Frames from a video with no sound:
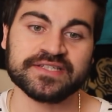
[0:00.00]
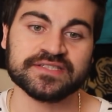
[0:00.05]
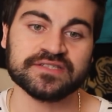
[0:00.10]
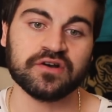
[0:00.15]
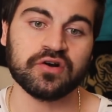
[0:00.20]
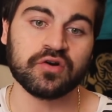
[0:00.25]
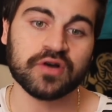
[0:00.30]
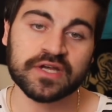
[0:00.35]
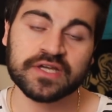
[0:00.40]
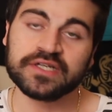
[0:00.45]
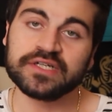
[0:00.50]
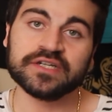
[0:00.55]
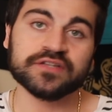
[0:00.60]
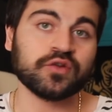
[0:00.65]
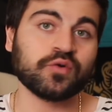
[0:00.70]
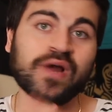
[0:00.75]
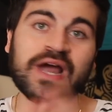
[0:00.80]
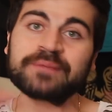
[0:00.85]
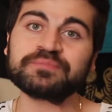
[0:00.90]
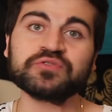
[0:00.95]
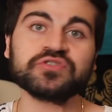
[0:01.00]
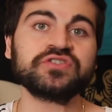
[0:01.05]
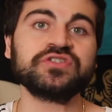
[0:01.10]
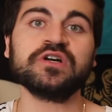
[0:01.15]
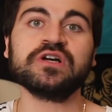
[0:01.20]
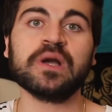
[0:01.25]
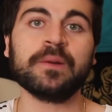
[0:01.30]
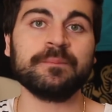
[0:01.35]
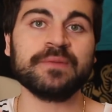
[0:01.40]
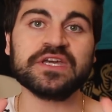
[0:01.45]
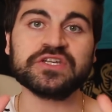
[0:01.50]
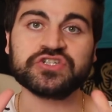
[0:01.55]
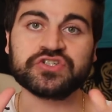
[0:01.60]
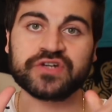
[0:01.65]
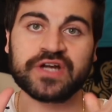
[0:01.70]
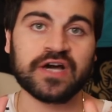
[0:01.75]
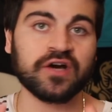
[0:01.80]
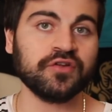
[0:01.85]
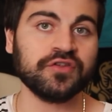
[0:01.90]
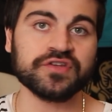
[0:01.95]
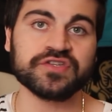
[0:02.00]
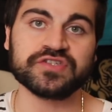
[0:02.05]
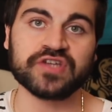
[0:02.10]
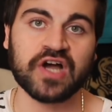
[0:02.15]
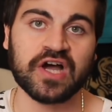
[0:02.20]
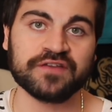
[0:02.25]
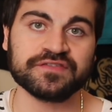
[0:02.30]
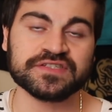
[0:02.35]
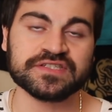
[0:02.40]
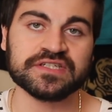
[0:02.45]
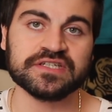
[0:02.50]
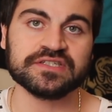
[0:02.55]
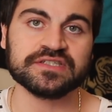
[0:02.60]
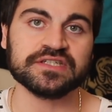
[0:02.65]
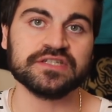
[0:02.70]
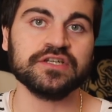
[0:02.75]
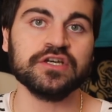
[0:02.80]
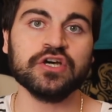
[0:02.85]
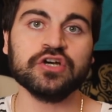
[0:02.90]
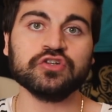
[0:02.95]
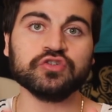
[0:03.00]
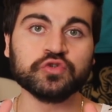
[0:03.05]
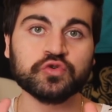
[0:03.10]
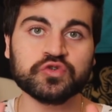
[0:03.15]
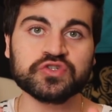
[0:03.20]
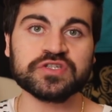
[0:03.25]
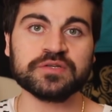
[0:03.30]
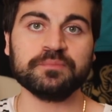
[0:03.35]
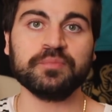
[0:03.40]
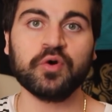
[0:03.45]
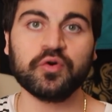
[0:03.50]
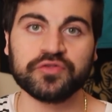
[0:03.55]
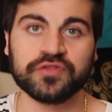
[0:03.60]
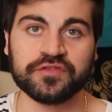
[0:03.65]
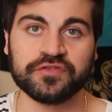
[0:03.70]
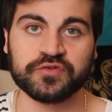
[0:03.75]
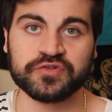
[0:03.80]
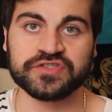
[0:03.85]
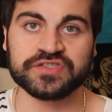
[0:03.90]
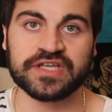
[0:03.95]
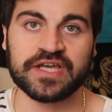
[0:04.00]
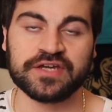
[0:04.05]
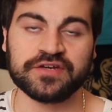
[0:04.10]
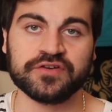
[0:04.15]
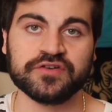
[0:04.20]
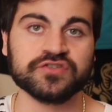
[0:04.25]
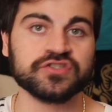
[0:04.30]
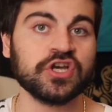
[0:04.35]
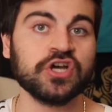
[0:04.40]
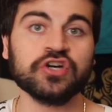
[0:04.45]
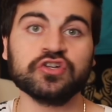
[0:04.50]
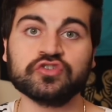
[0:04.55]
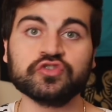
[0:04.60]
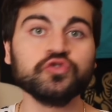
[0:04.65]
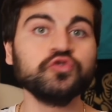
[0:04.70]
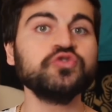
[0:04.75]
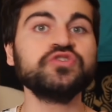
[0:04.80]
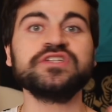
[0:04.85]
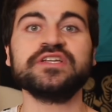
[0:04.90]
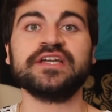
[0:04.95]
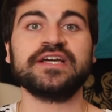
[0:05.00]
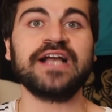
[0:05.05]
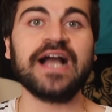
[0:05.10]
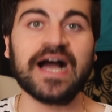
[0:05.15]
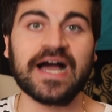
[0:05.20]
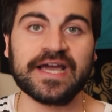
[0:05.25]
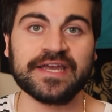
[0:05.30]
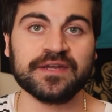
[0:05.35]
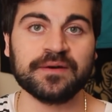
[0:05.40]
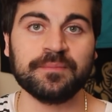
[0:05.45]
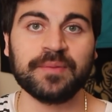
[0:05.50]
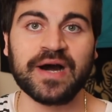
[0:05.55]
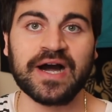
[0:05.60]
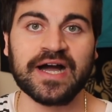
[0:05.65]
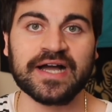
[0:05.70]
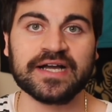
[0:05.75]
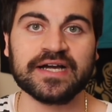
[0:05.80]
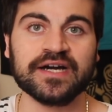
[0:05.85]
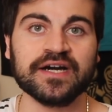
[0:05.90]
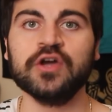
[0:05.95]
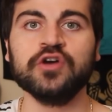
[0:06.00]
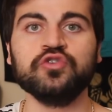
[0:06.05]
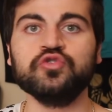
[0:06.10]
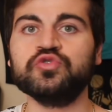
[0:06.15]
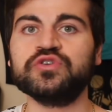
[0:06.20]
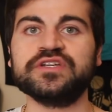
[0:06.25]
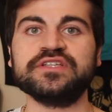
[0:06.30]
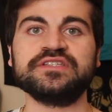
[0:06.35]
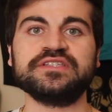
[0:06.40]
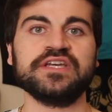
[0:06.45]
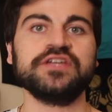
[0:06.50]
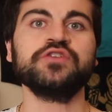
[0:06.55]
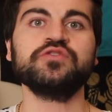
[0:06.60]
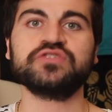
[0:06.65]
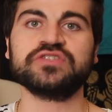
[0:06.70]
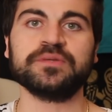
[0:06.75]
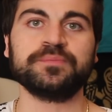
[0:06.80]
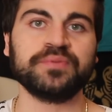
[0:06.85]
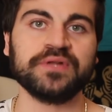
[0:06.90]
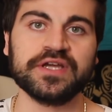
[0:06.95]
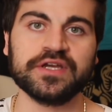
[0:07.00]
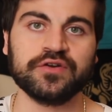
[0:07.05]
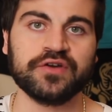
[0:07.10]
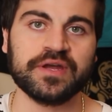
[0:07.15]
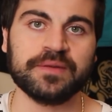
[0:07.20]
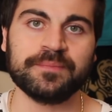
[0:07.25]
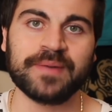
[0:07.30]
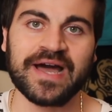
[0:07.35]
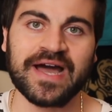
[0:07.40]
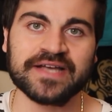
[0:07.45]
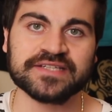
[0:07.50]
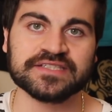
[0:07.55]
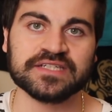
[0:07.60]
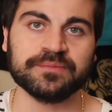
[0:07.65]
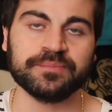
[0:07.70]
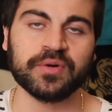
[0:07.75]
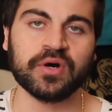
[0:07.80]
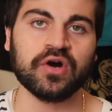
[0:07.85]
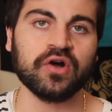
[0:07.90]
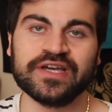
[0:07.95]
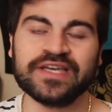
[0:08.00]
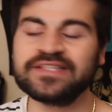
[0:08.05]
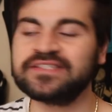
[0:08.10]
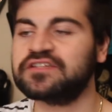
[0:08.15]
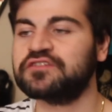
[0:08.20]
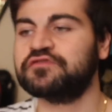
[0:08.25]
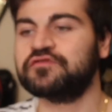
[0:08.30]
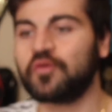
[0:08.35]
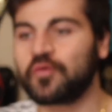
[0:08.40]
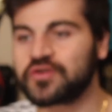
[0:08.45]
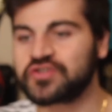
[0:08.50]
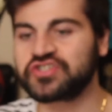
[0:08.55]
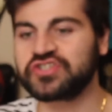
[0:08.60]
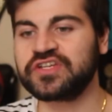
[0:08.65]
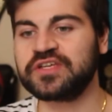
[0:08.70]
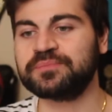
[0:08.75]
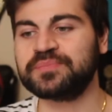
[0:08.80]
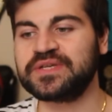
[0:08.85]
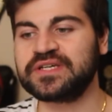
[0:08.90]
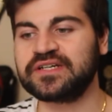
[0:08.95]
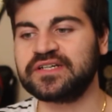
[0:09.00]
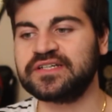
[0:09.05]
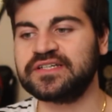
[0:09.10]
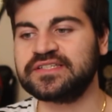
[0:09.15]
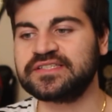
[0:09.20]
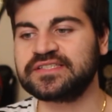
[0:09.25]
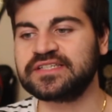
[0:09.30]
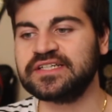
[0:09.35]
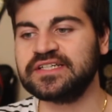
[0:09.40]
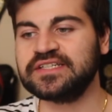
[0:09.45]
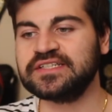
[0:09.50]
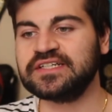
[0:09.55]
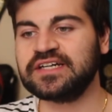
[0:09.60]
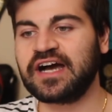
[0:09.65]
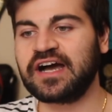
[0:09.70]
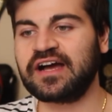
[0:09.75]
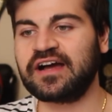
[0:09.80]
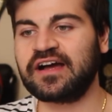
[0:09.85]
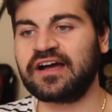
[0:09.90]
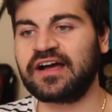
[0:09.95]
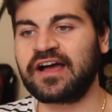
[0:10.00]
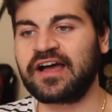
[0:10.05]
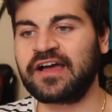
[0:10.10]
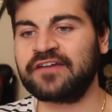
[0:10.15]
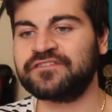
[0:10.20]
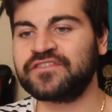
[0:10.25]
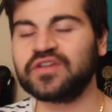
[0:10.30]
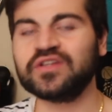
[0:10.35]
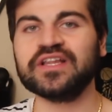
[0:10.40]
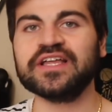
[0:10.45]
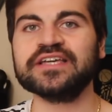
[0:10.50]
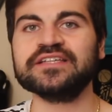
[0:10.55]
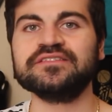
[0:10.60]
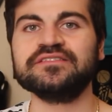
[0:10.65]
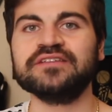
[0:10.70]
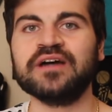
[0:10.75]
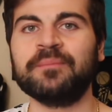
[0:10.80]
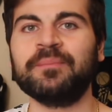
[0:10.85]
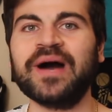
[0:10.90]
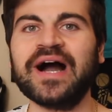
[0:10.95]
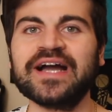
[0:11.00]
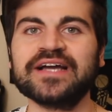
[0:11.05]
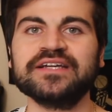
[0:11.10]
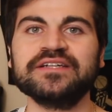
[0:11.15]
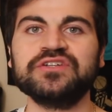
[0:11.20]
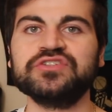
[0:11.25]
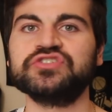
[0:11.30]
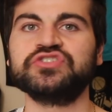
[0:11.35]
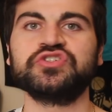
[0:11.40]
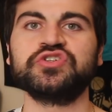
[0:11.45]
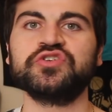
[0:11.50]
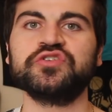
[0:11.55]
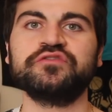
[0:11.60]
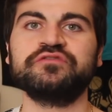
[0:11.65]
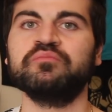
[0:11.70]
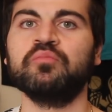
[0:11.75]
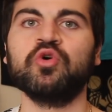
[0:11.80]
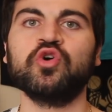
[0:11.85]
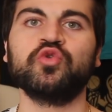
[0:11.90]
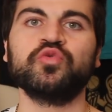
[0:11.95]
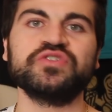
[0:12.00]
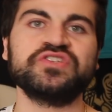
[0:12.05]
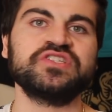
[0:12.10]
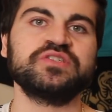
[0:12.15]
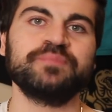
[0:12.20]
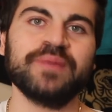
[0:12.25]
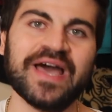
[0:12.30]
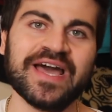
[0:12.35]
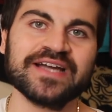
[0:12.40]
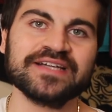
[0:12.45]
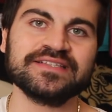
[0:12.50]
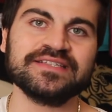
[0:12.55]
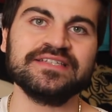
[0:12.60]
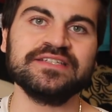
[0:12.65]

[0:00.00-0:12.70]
So the Raptors took a major L this offseason, losing both of their centers, losing a guy in Ibaka who continues to play great basketball. It's unfortunate because I feel like Ibaka deserved more respect.